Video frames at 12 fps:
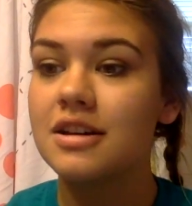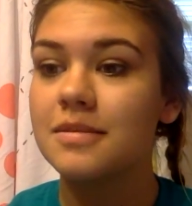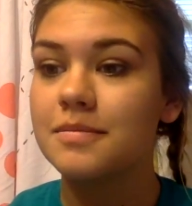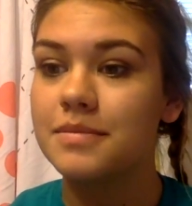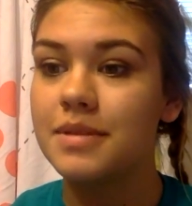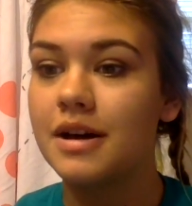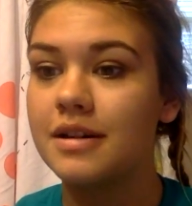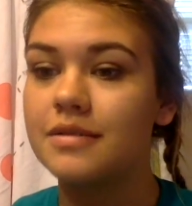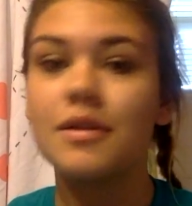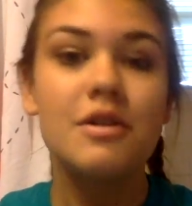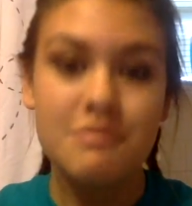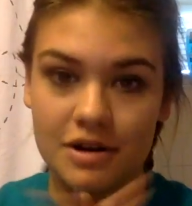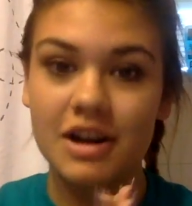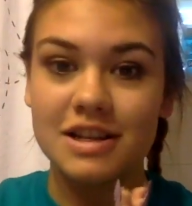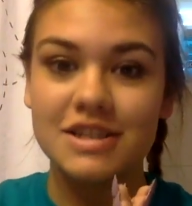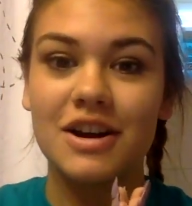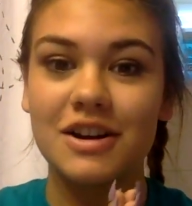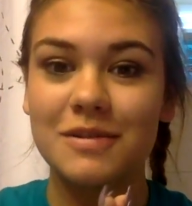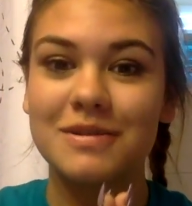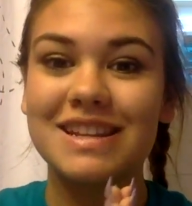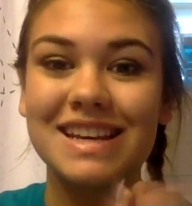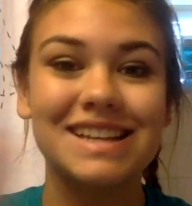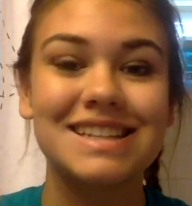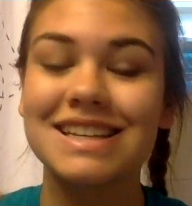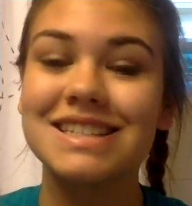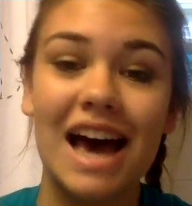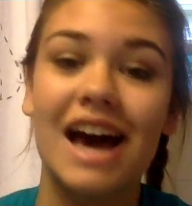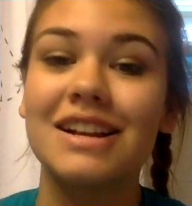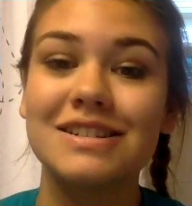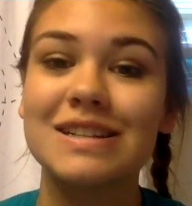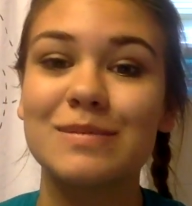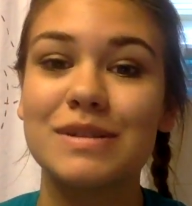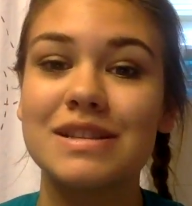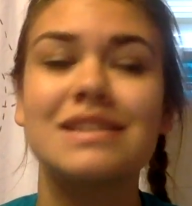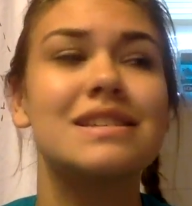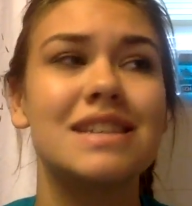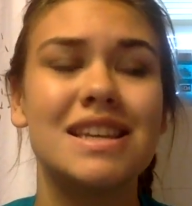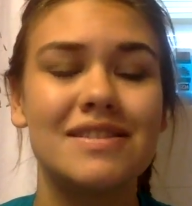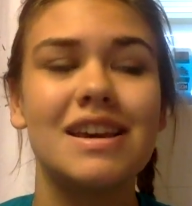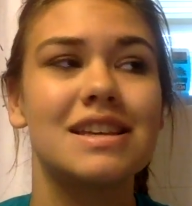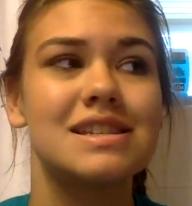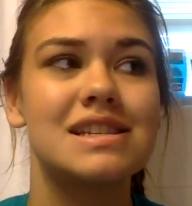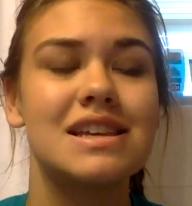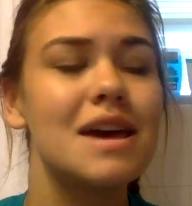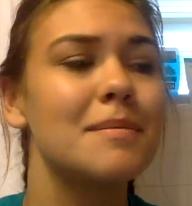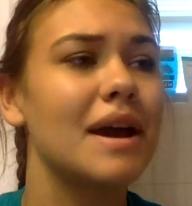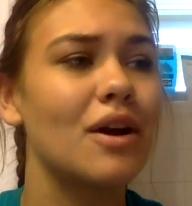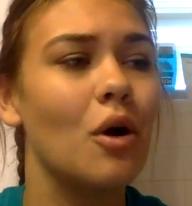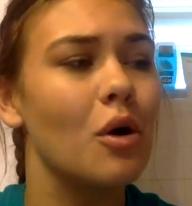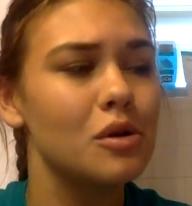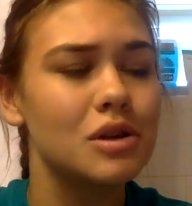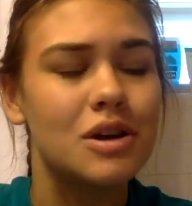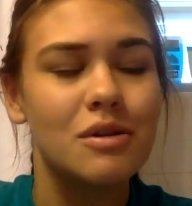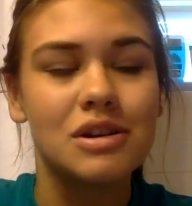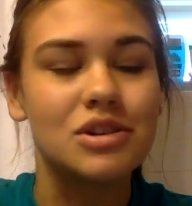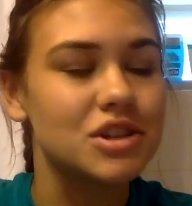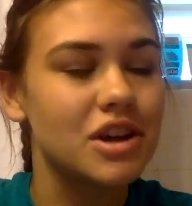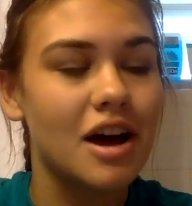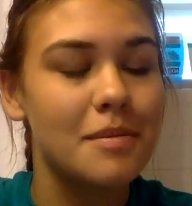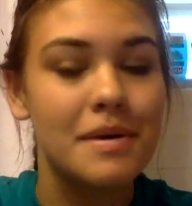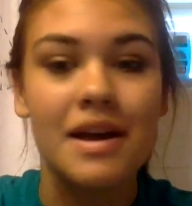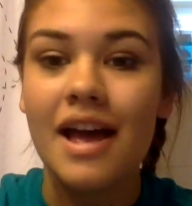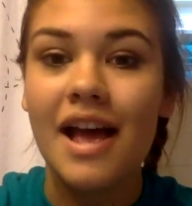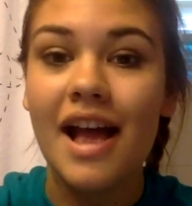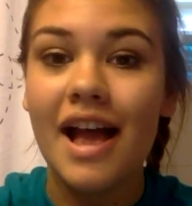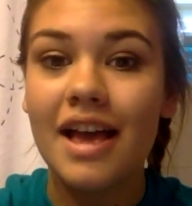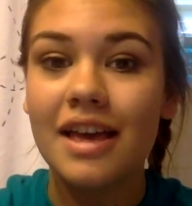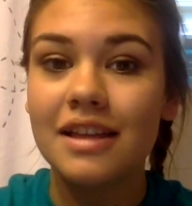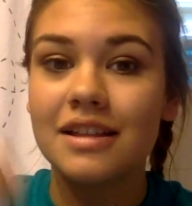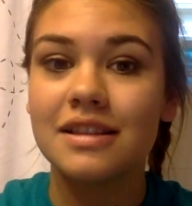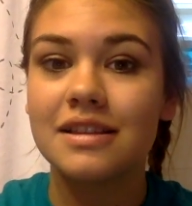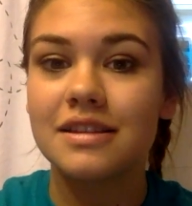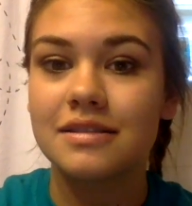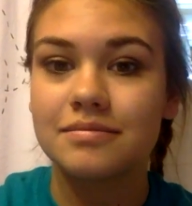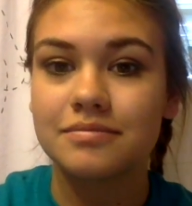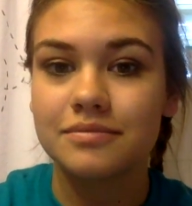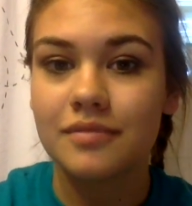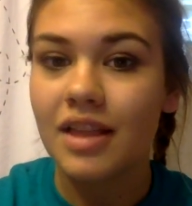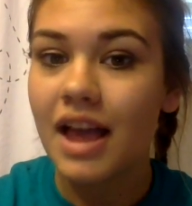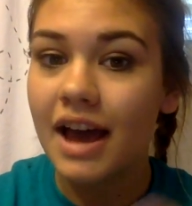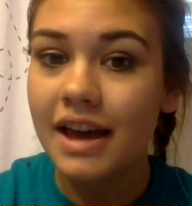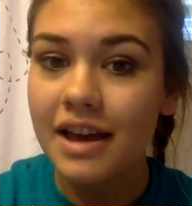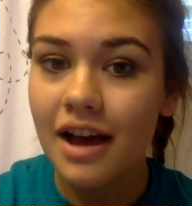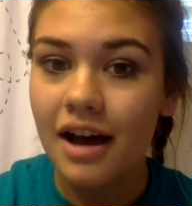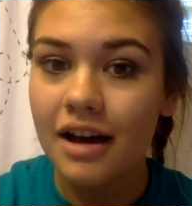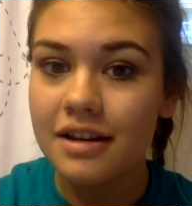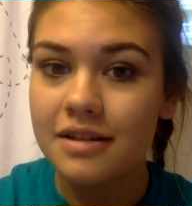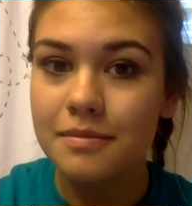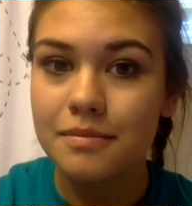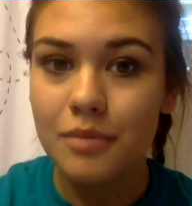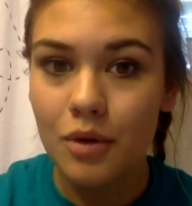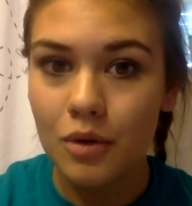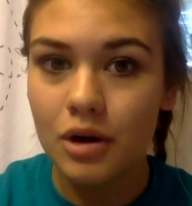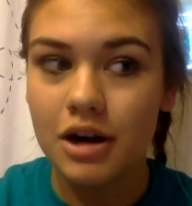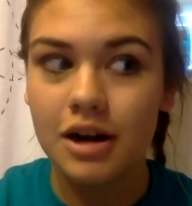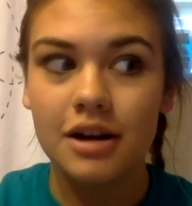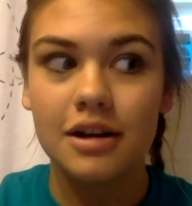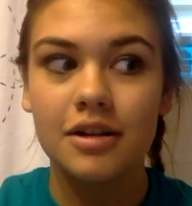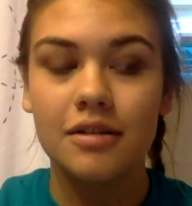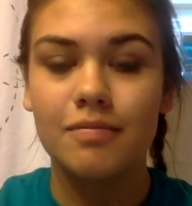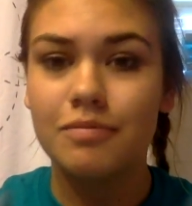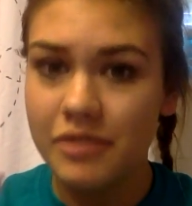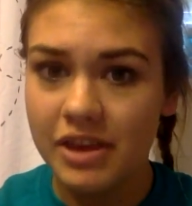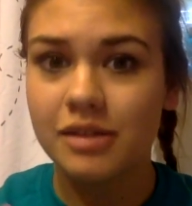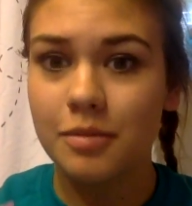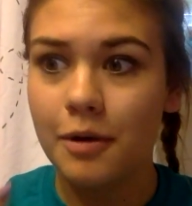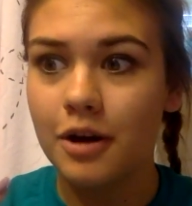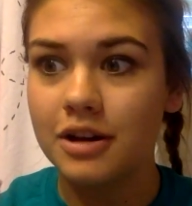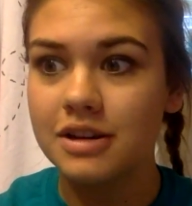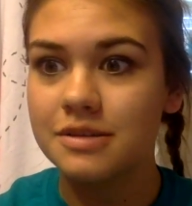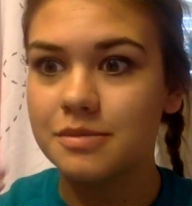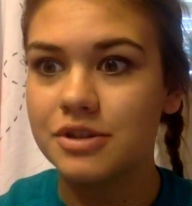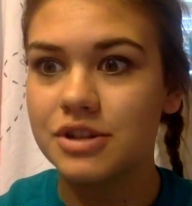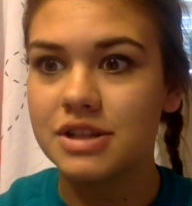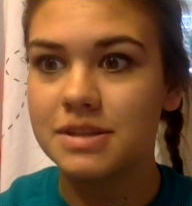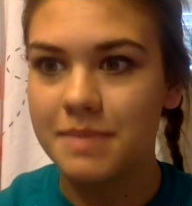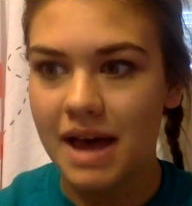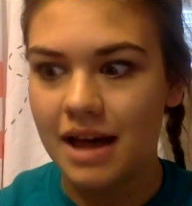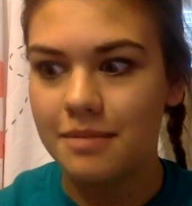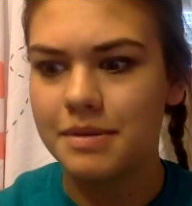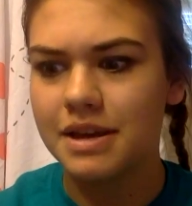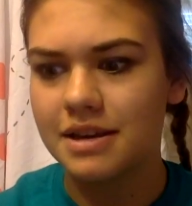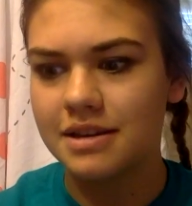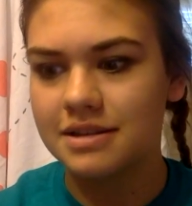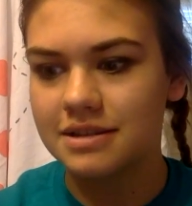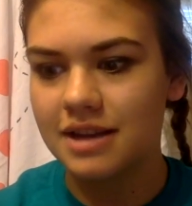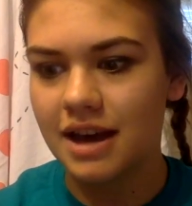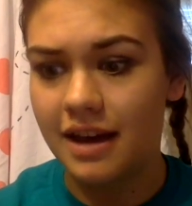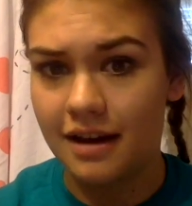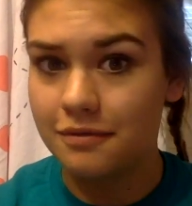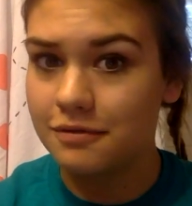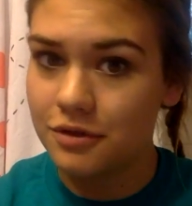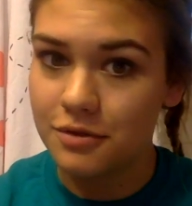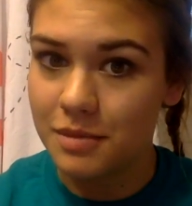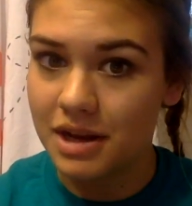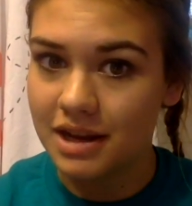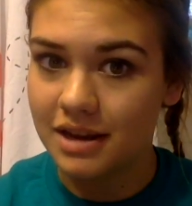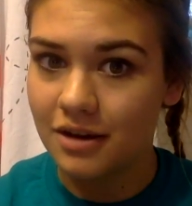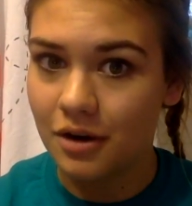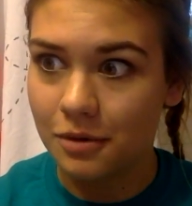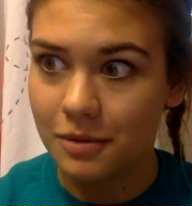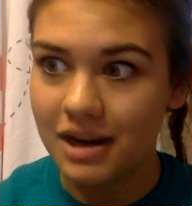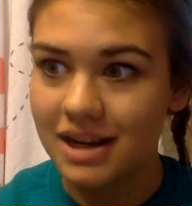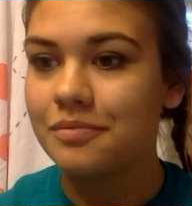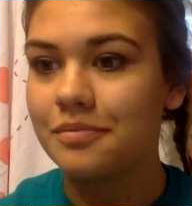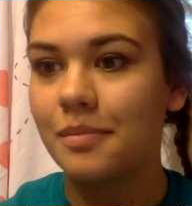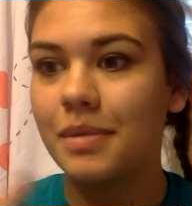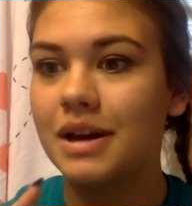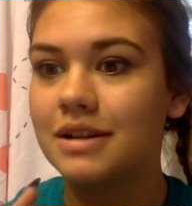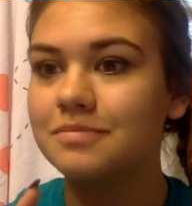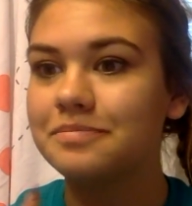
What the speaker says: But we're going to start out with NYX because I just went to CVS today, my holy grail shop, and I got more NYX products, which is bad because I have too many already. But